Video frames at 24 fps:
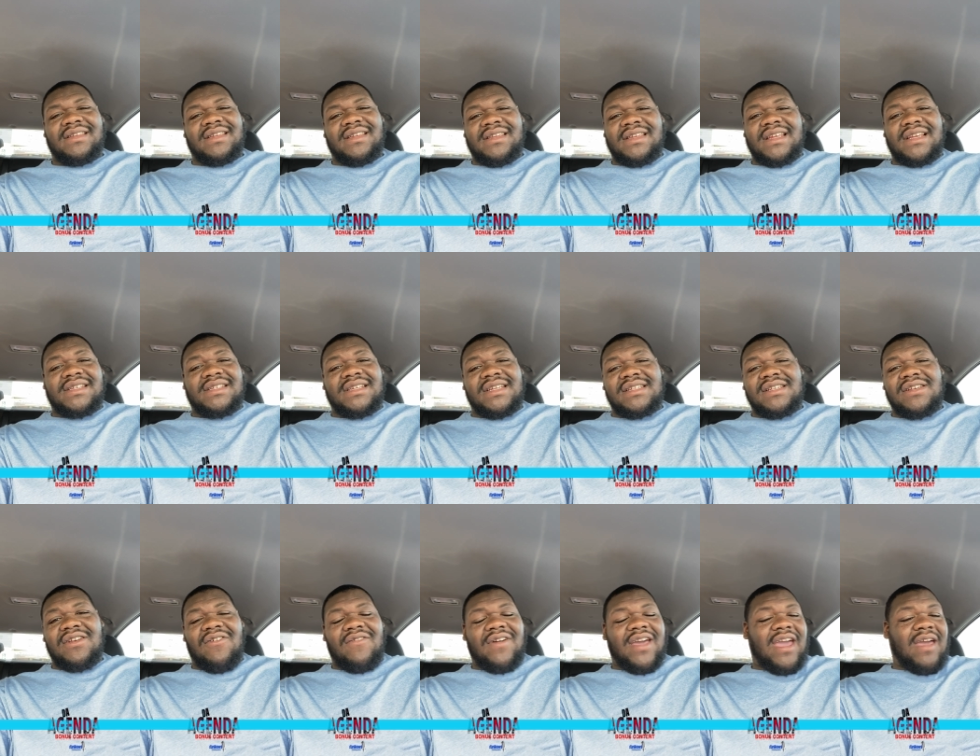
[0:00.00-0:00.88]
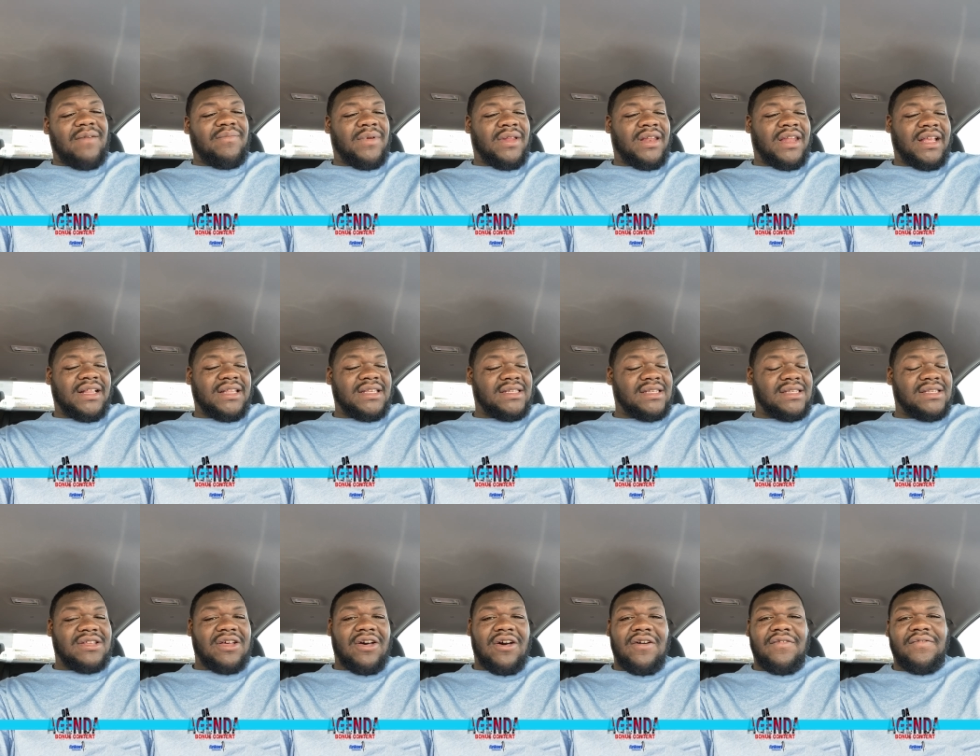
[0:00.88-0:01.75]
That shit's gonna happen. Like, this
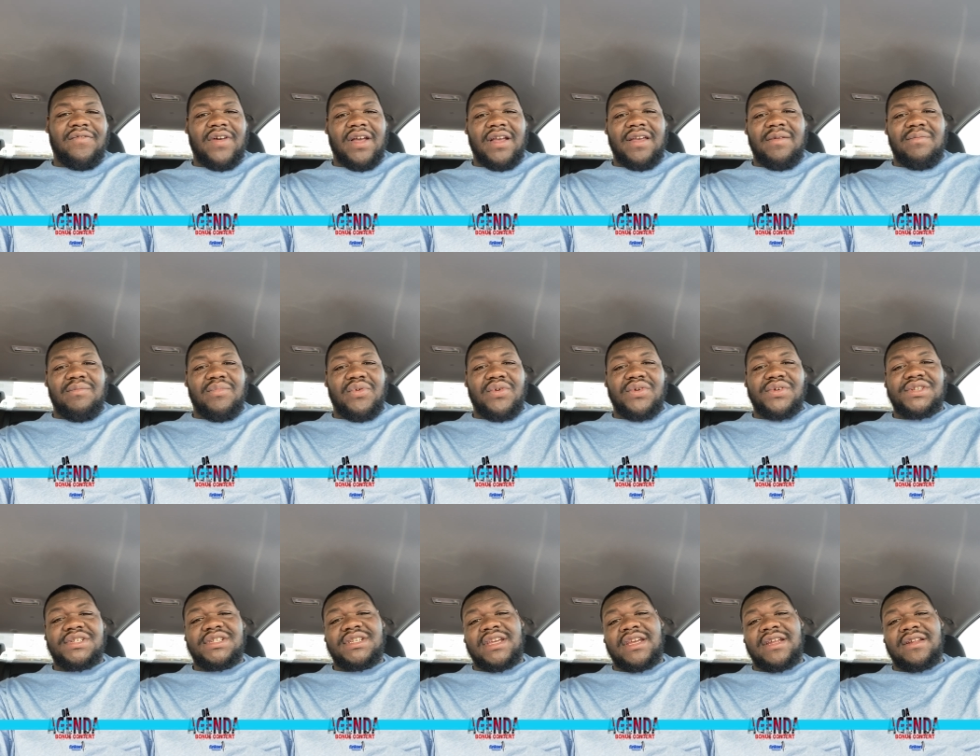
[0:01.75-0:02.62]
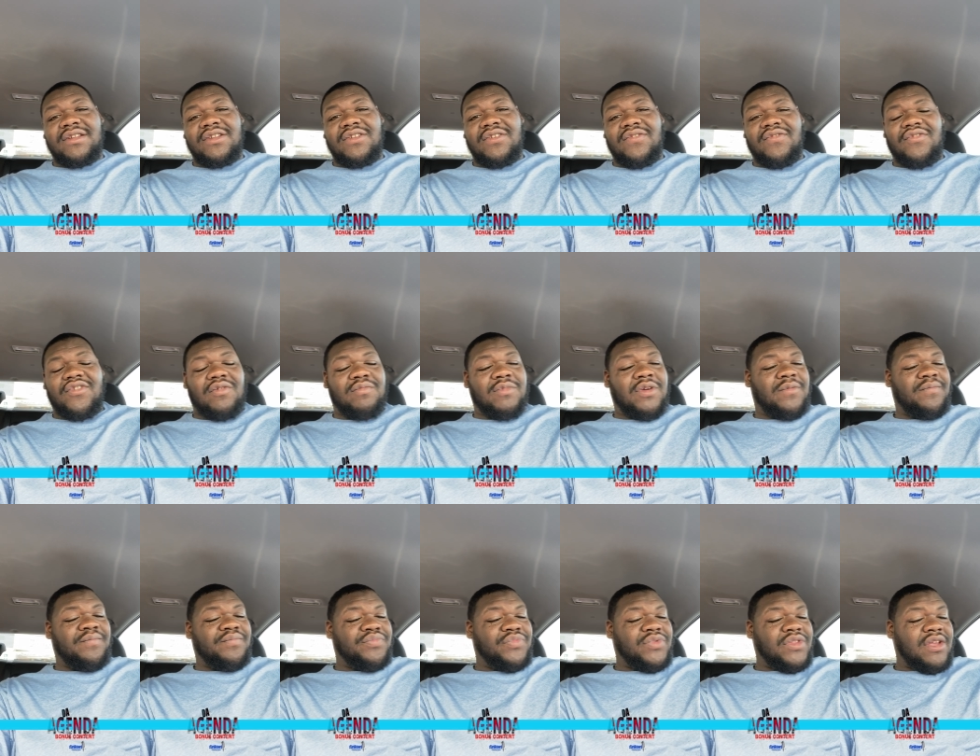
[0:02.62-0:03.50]
is all fucking bullshit. You feel
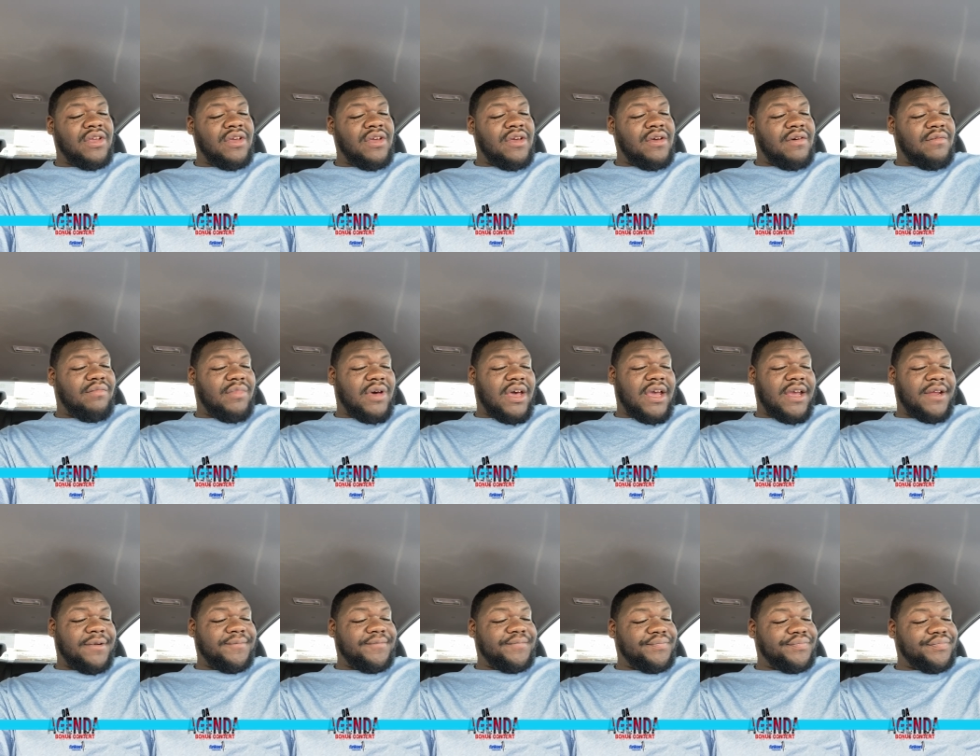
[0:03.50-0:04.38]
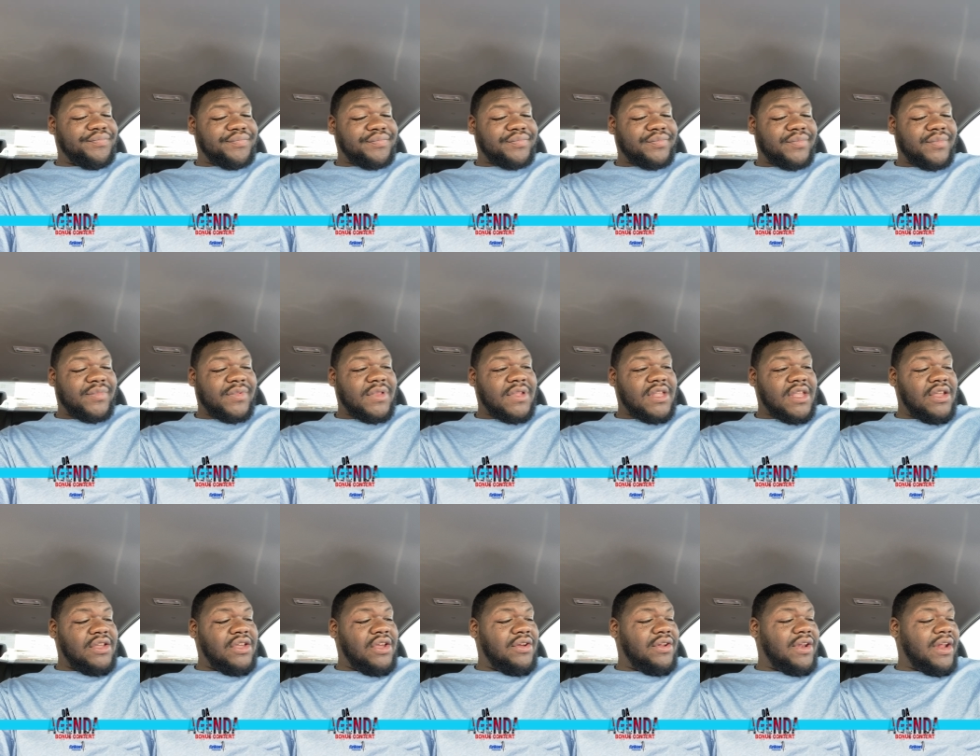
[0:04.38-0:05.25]
me? But,
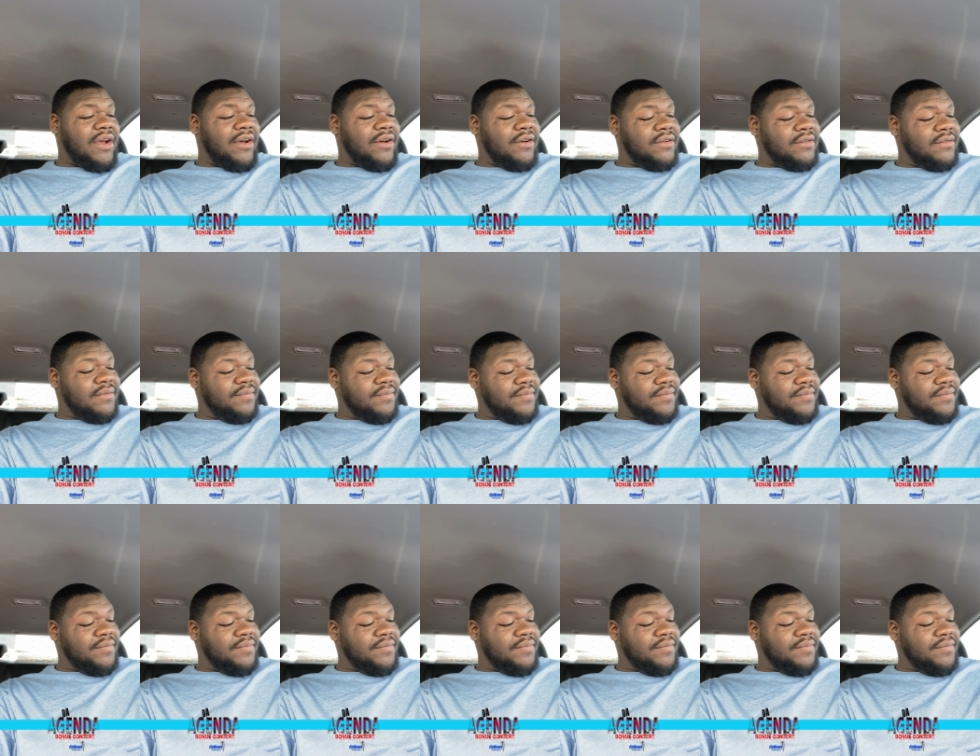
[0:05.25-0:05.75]
you know,